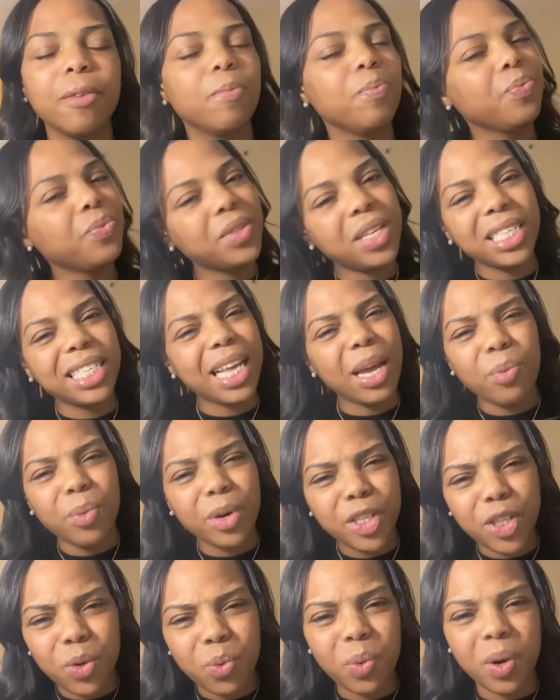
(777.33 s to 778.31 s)
This ain't
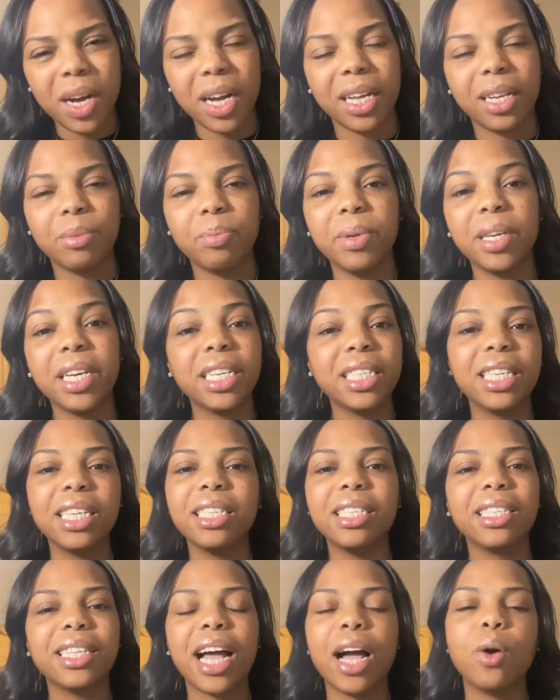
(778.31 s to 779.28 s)
what you want because this
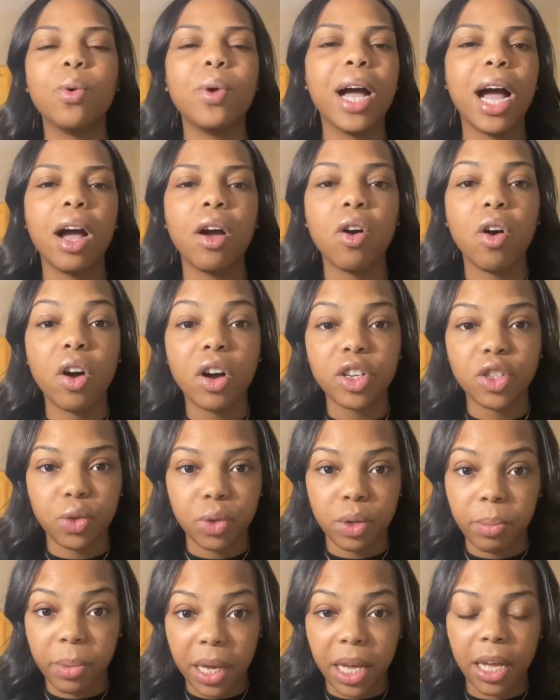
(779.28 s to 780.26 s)
is not who God called you to
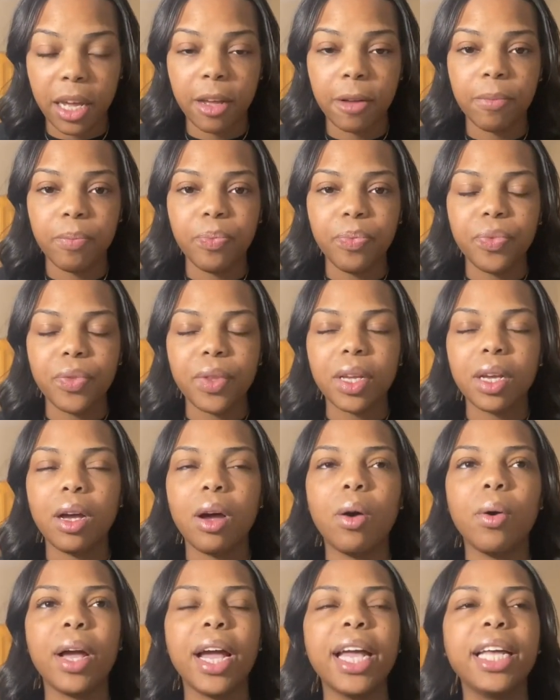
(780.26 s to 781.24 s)
be.
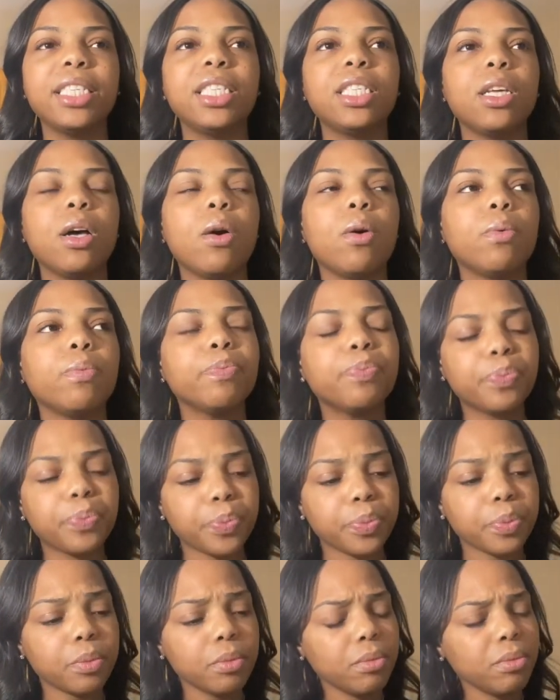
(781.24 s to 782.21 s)
Okay, so
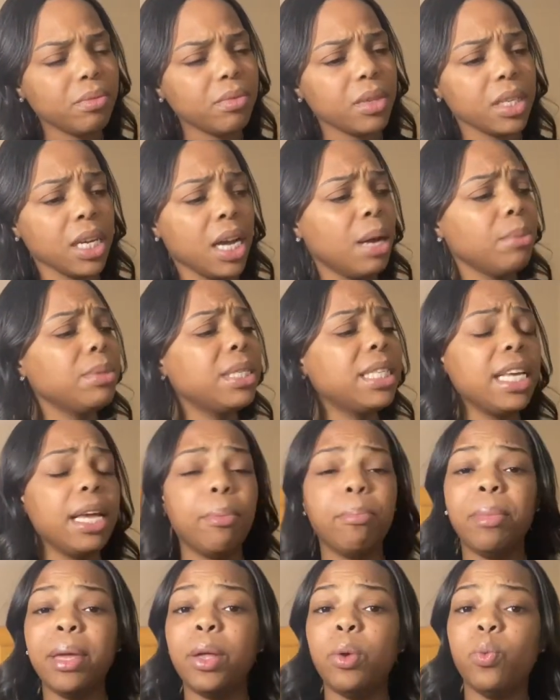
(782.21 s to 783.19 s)
I'm seeing
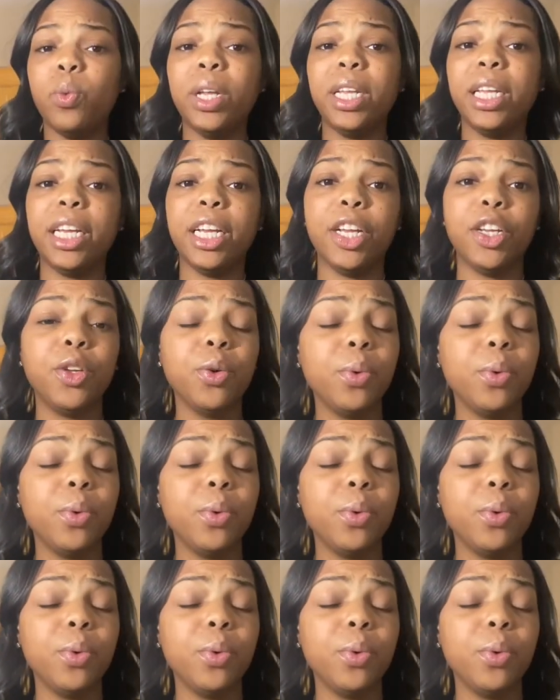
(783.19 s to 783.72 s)
men willing to do